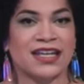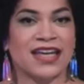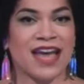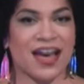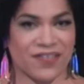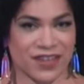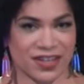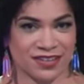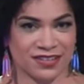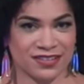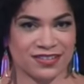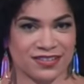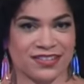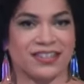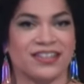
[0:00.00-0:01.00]
Kevin,
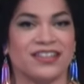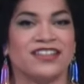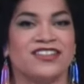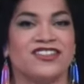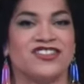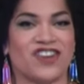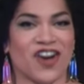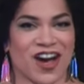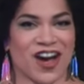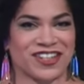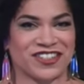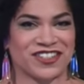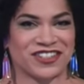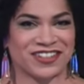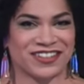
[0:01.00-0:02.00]

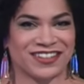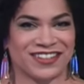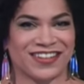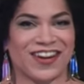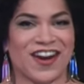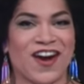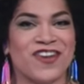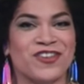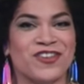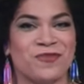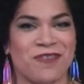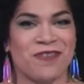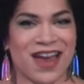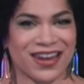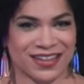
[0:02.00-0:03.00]
Josh, are you
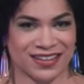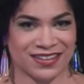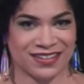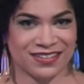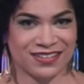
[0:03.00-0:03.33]
ready?